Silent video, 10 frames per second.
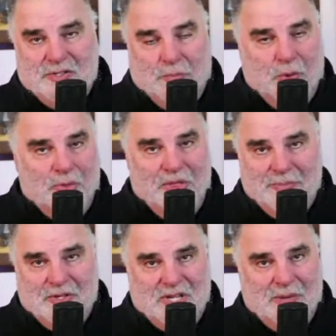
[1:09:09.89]
They're both
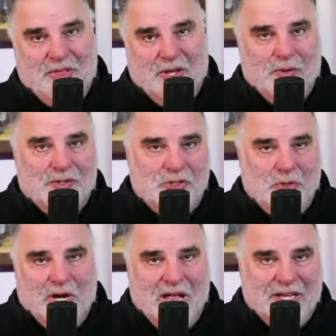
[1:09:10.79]
named the same thing. One's
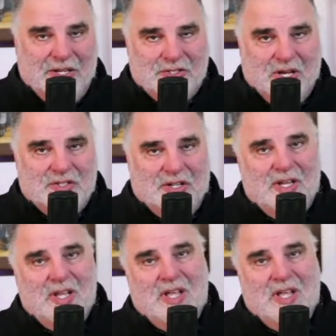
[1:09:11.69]
Junior Hockey Discussion,